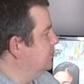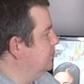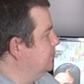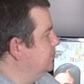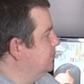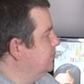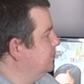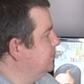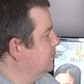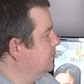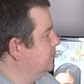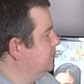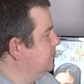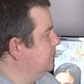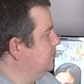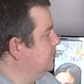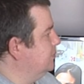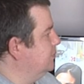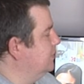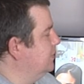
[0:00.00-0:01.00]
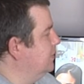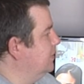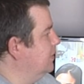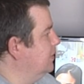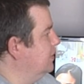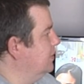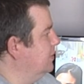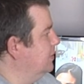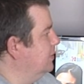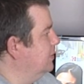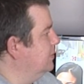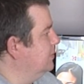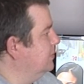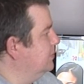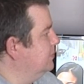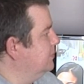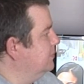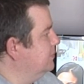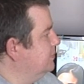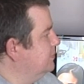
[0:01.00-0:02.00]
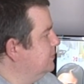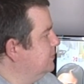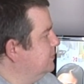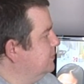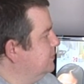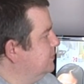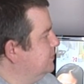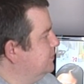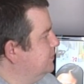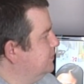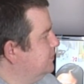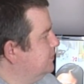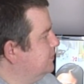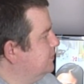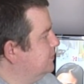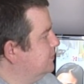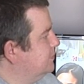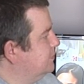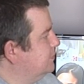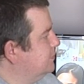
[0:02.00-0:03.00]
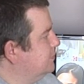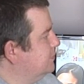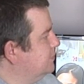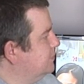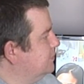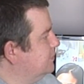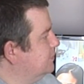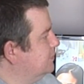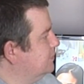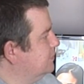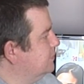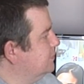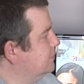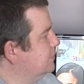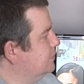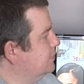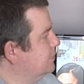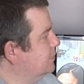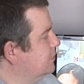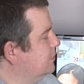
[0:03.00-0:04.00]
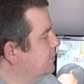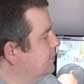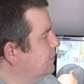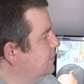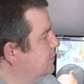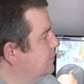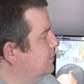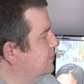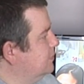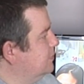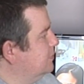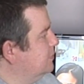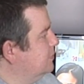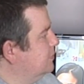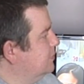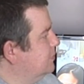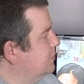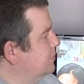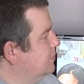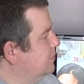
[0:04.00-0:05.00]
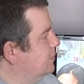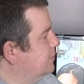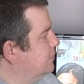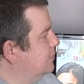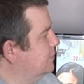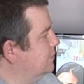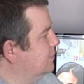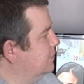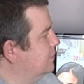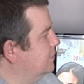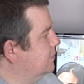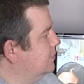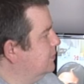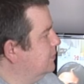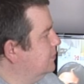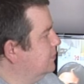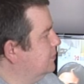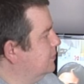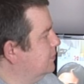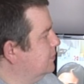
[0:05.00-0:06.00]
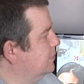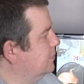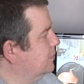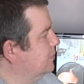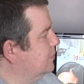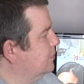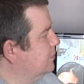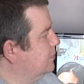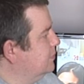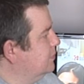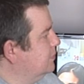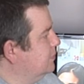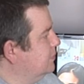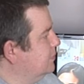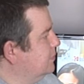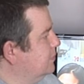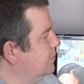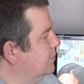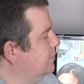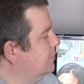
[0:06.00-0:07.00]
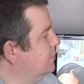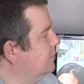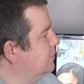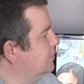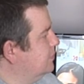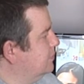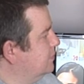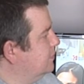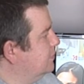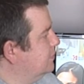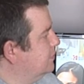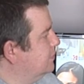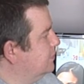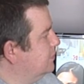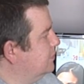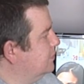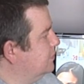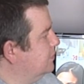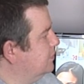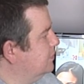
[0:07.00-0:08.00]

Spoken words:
(not speaking)